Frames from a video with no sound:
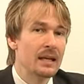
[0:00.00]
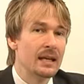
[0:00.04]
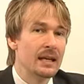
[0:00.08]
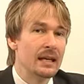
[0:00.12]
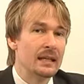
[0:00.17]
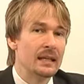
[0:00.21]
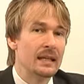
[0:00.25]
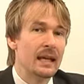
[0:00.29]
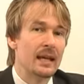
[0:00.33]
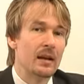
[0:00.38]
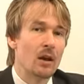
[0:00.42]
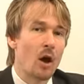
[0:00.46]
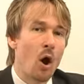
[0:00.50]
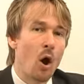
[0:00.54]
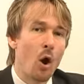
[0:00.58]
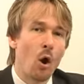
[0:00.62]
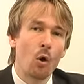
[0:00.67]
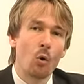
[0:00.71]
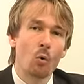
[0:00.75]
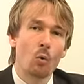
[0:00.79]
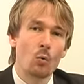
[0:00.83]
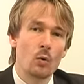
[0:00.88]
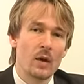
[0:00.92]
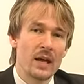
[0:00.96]
yet
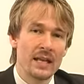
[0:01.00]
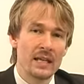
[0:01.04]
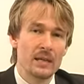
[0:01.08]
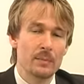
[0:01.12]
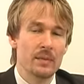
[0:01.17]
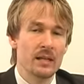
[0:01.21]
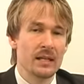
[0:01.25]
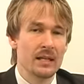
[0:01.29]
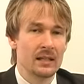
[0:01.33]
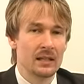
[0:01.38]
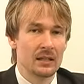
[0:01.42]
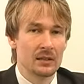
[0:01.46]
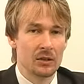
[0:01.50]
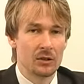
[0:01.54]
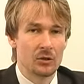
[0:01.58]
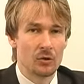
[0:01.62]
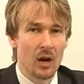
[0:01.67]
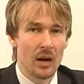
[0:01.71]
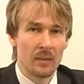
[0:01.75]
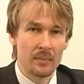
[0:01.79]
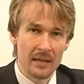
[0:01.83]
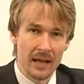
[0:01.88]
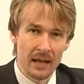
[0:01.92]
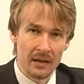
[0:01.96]
already beginning to
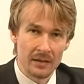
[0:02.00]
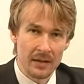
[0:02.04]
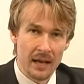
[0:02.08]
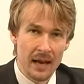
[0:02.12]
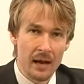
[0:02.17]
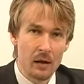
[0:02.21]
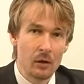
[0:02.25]
drop down to